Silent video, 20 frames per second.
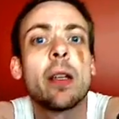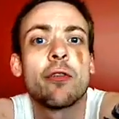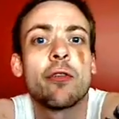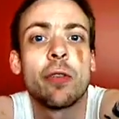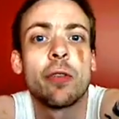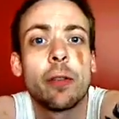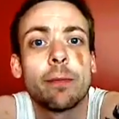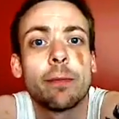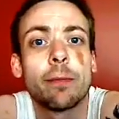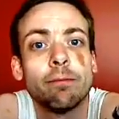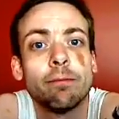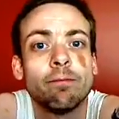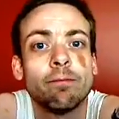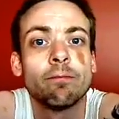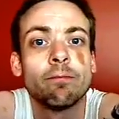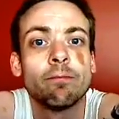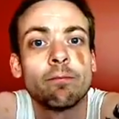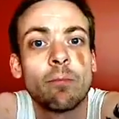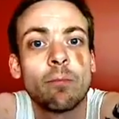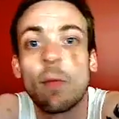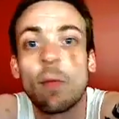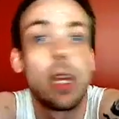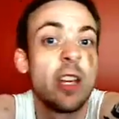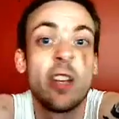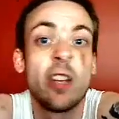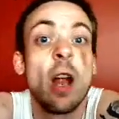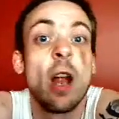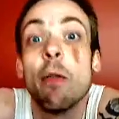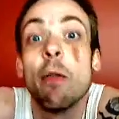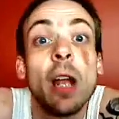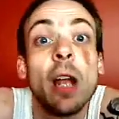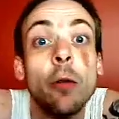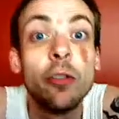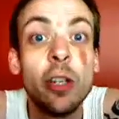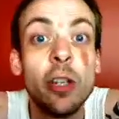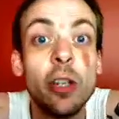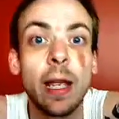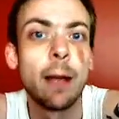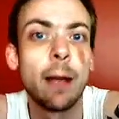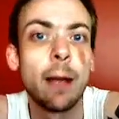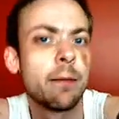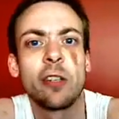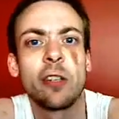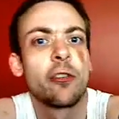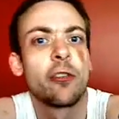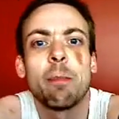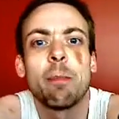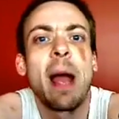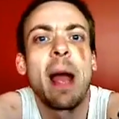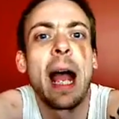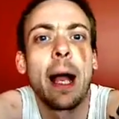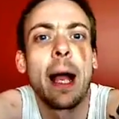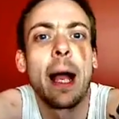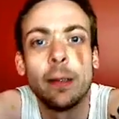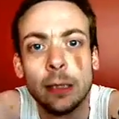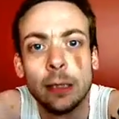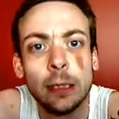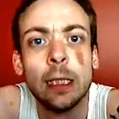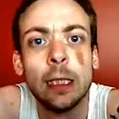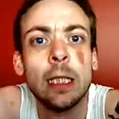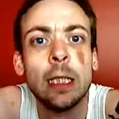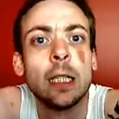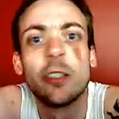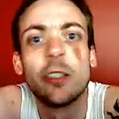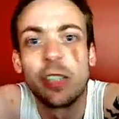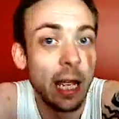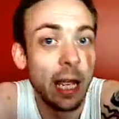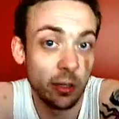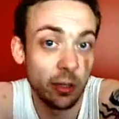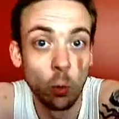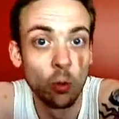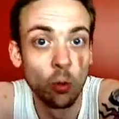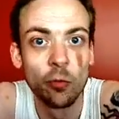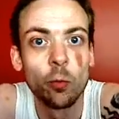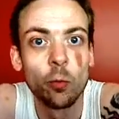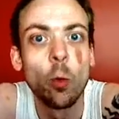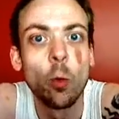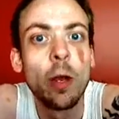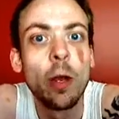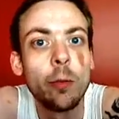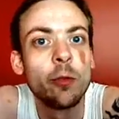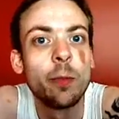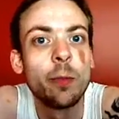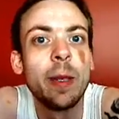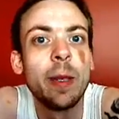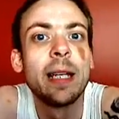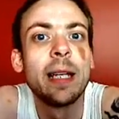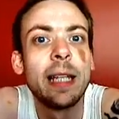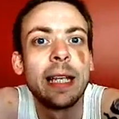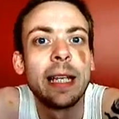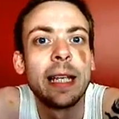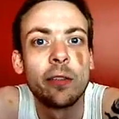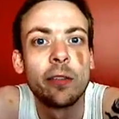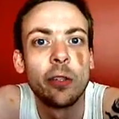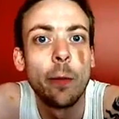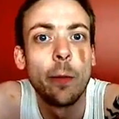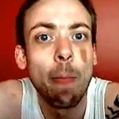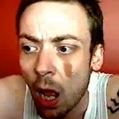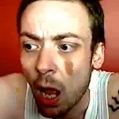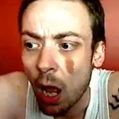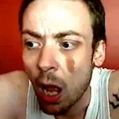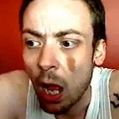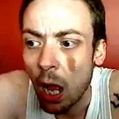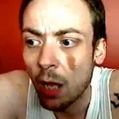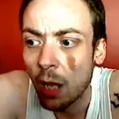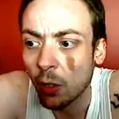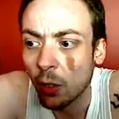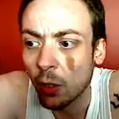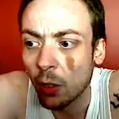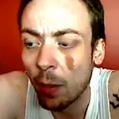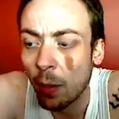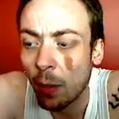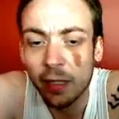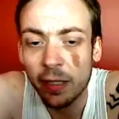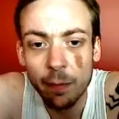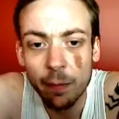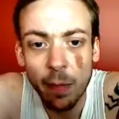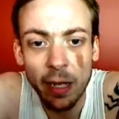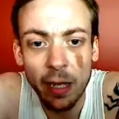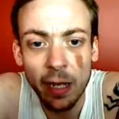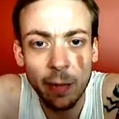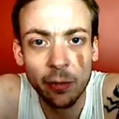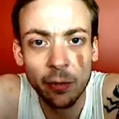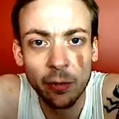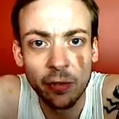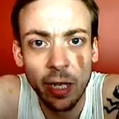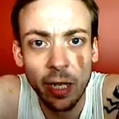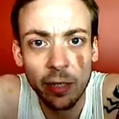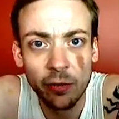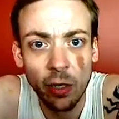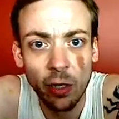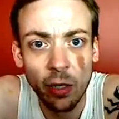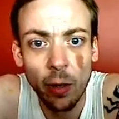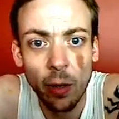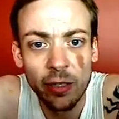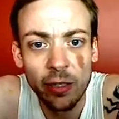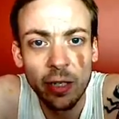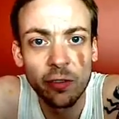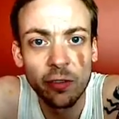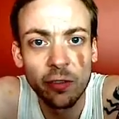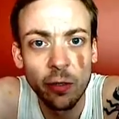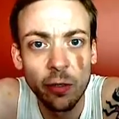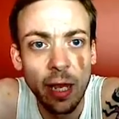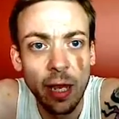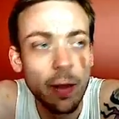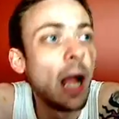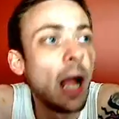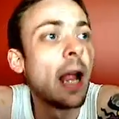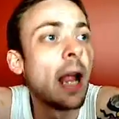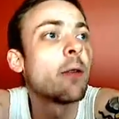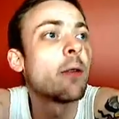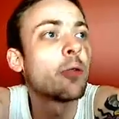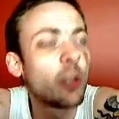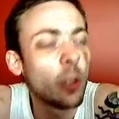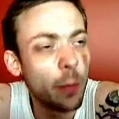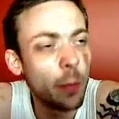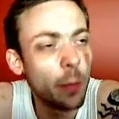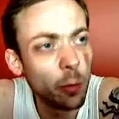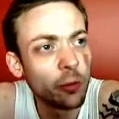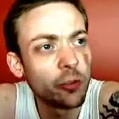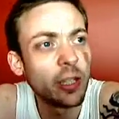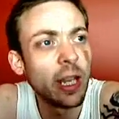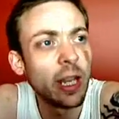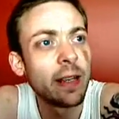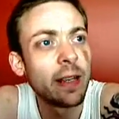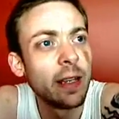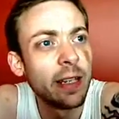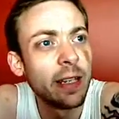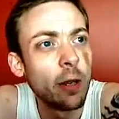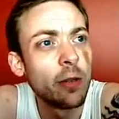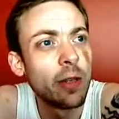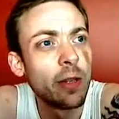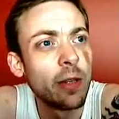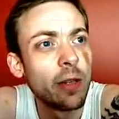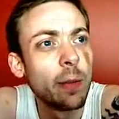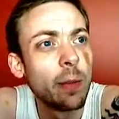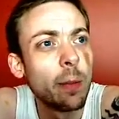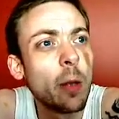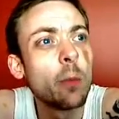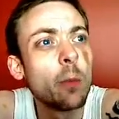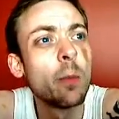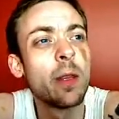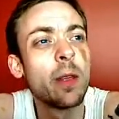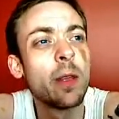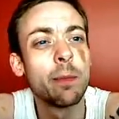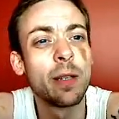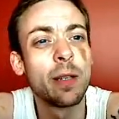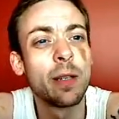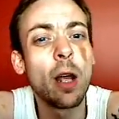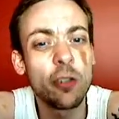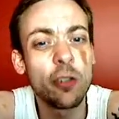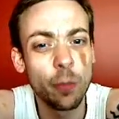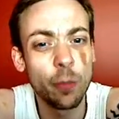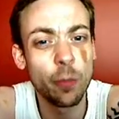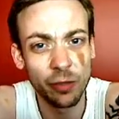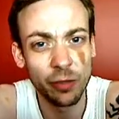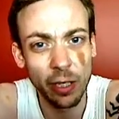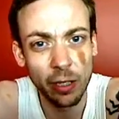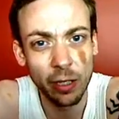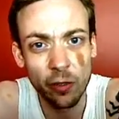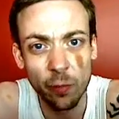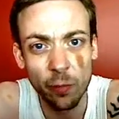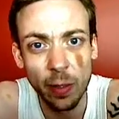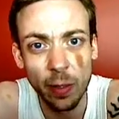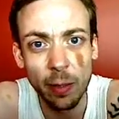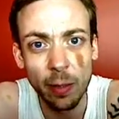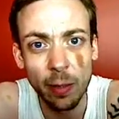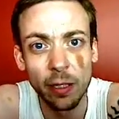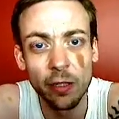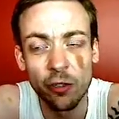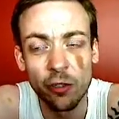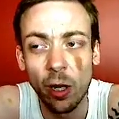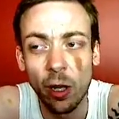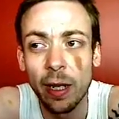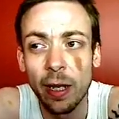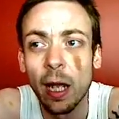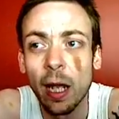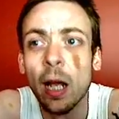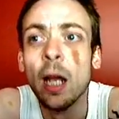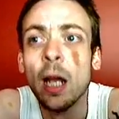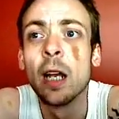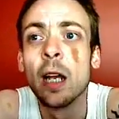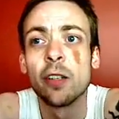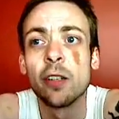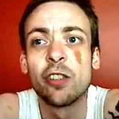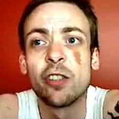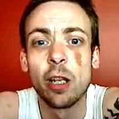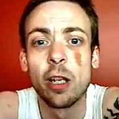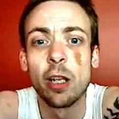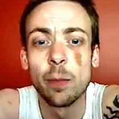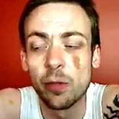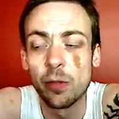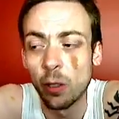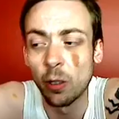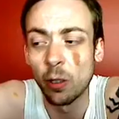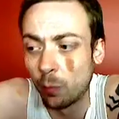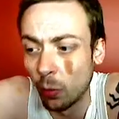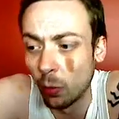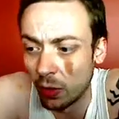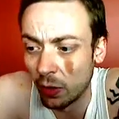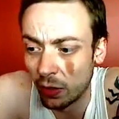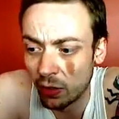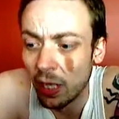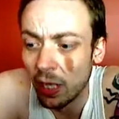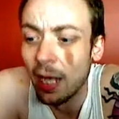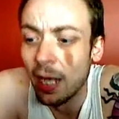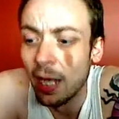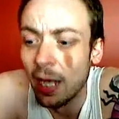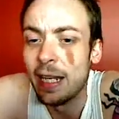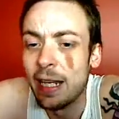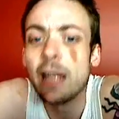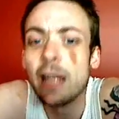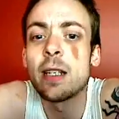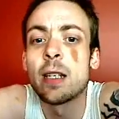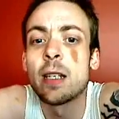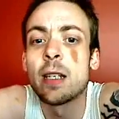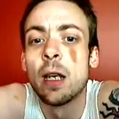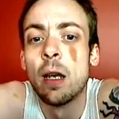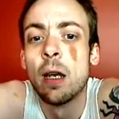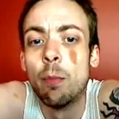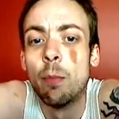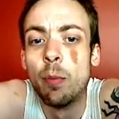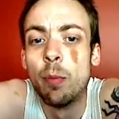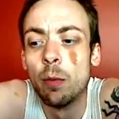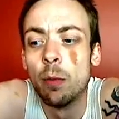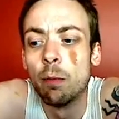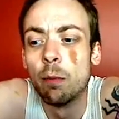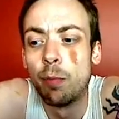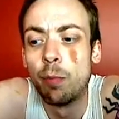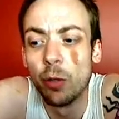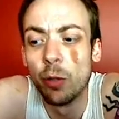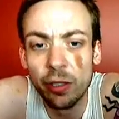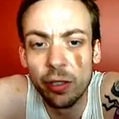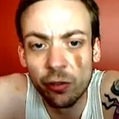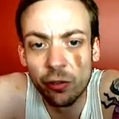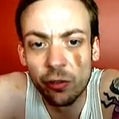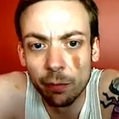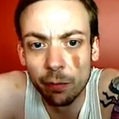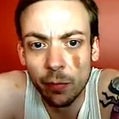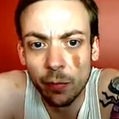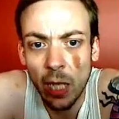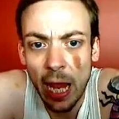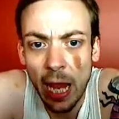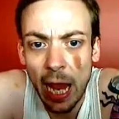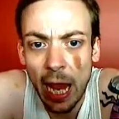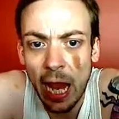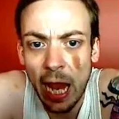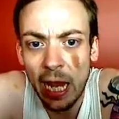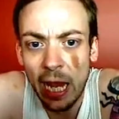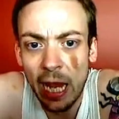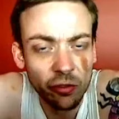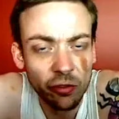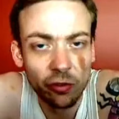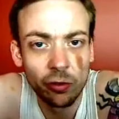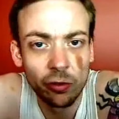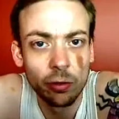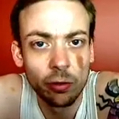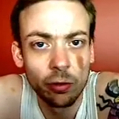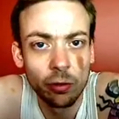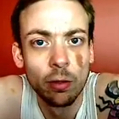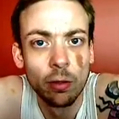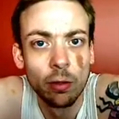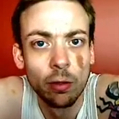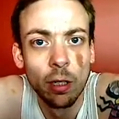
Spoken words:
countries? You don't know, do you? Doesn't matter, because that wasn't what it was being linked to. But I did make that mistake. So yeah, and also people are saying that that larger percentage of people in China consider themselves Buddhist. Yes, but Buddhism is,